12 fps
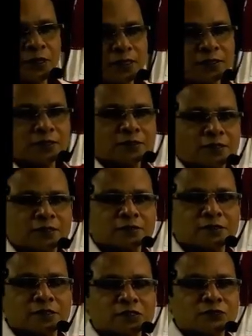Under the
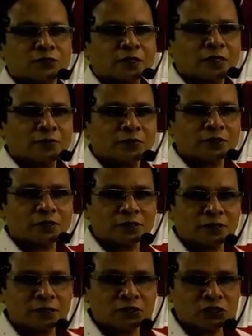translation, we have
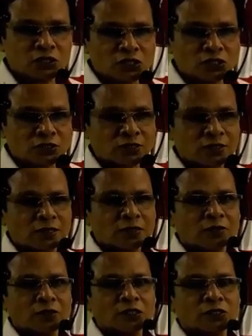completed initiation and
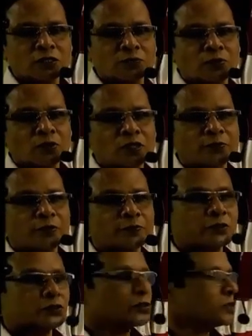elongation of
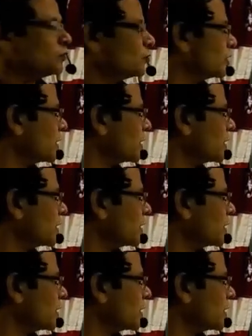polypeptide chain.